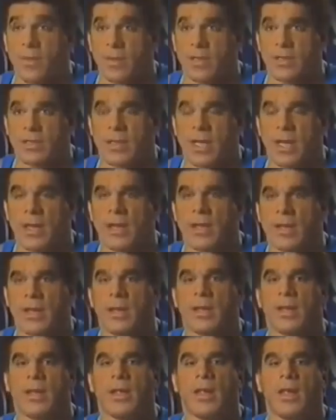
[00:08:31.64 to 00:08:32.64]
exciting.
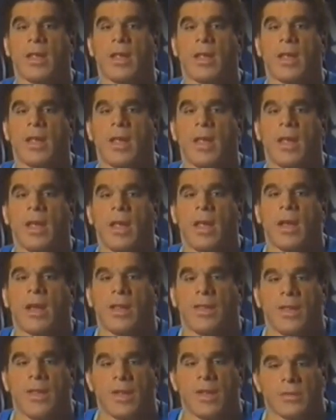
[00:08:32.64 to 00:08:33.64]
And
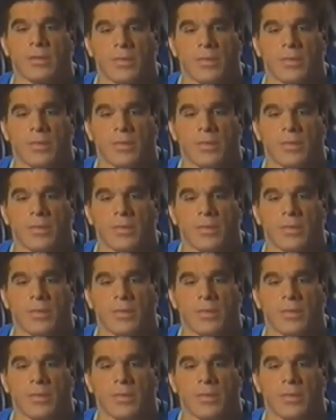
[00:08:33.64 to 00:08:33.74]
I think it's